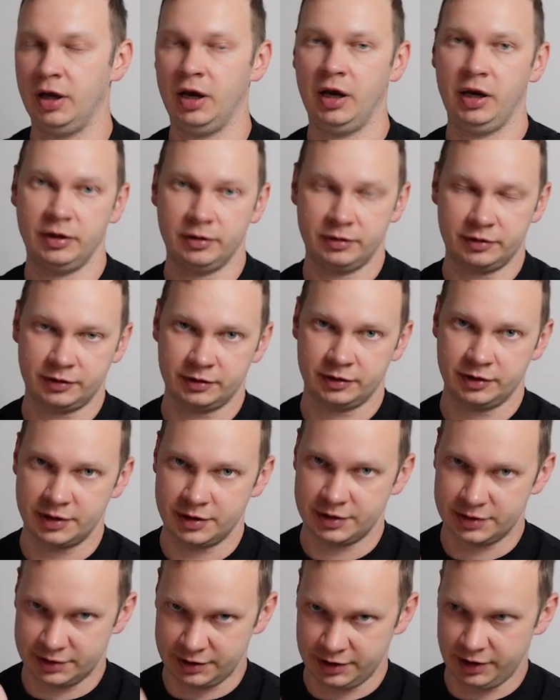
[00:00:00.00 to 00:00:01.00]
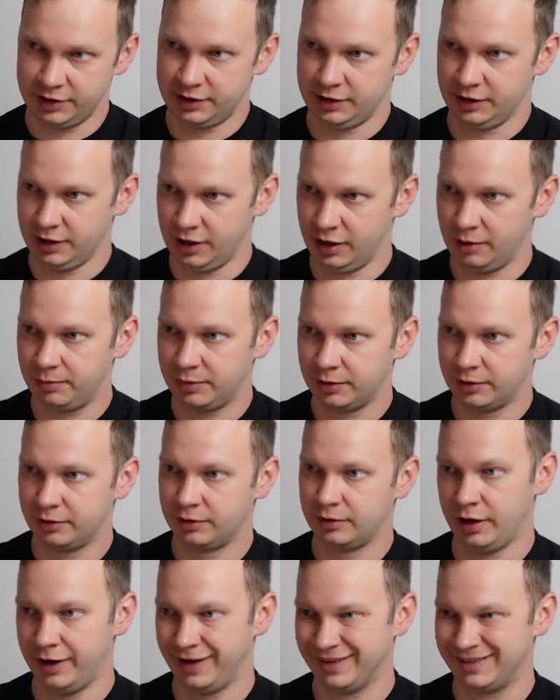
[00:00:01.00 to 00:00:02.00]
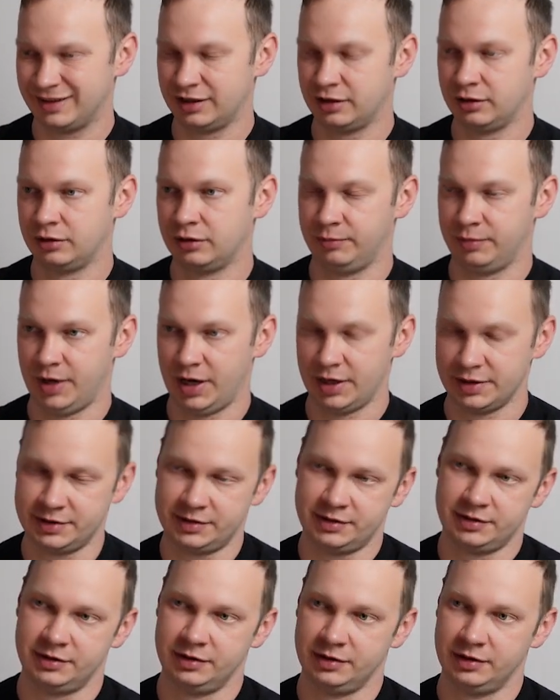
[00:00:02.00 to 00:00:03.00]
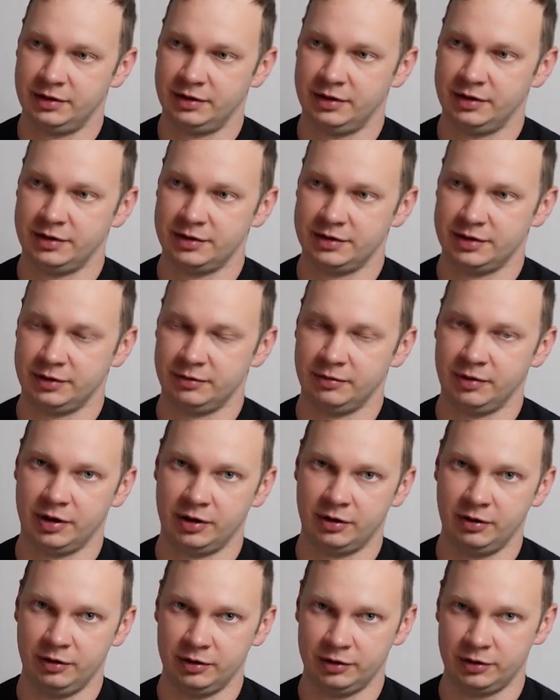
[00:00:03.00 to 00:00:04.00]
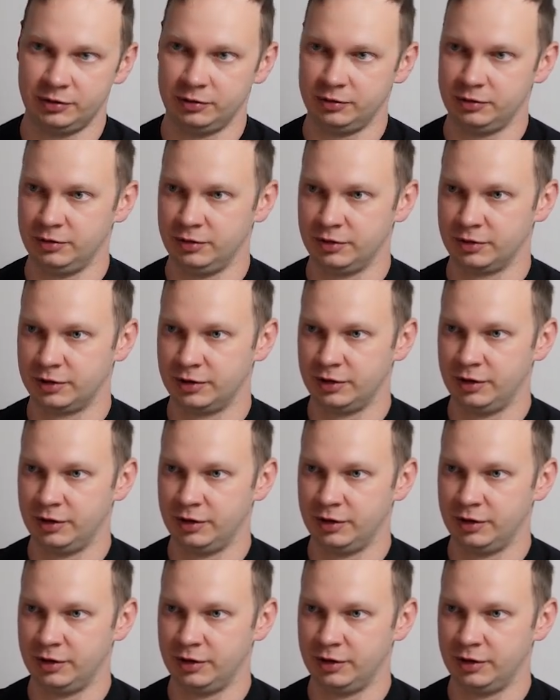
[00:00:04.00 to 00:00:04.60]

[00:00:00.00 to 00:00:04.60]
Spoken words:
and setting up get pass that we're going to